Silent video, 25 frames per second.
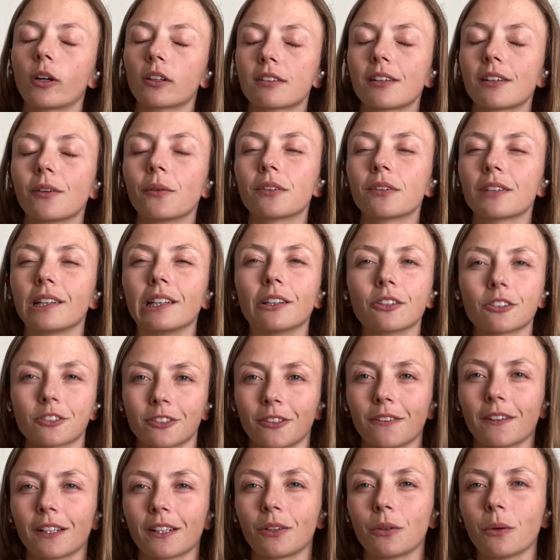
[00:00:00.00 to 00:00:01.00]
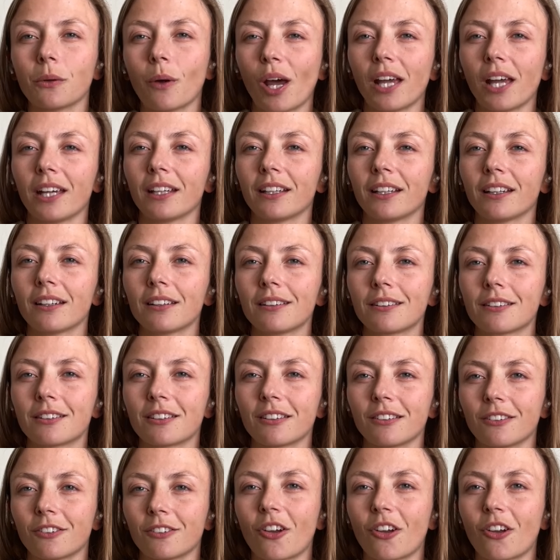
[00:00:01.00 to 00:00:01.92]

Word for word: course, it was also the quietest.